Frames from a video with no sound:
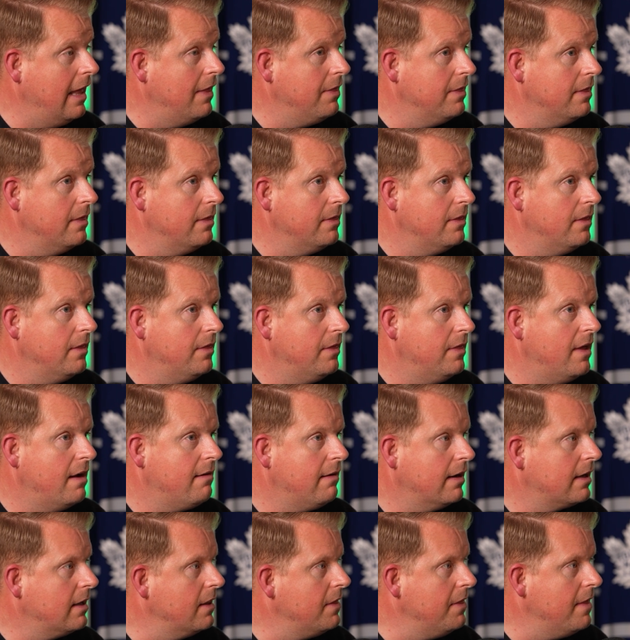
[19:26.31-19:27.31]
and
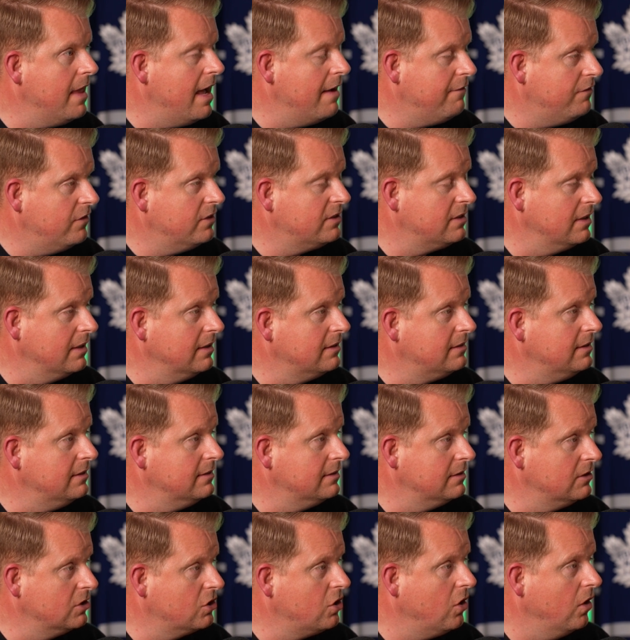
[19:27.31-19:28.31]
they reckon their
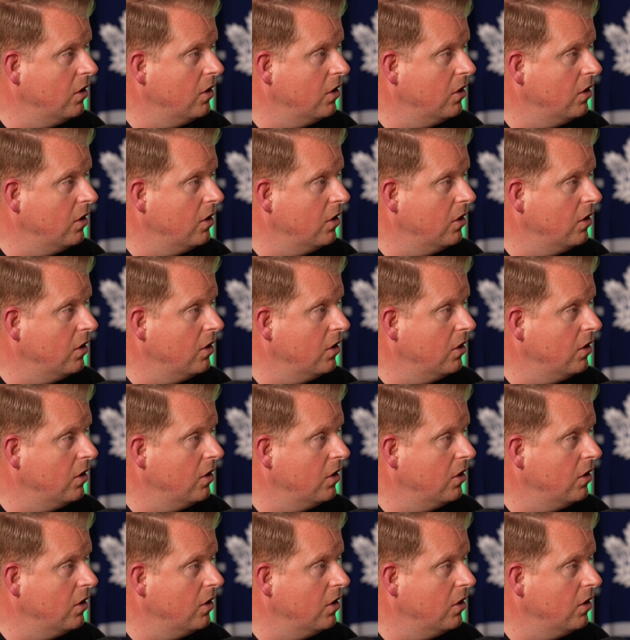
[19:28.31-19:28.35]
facilities in the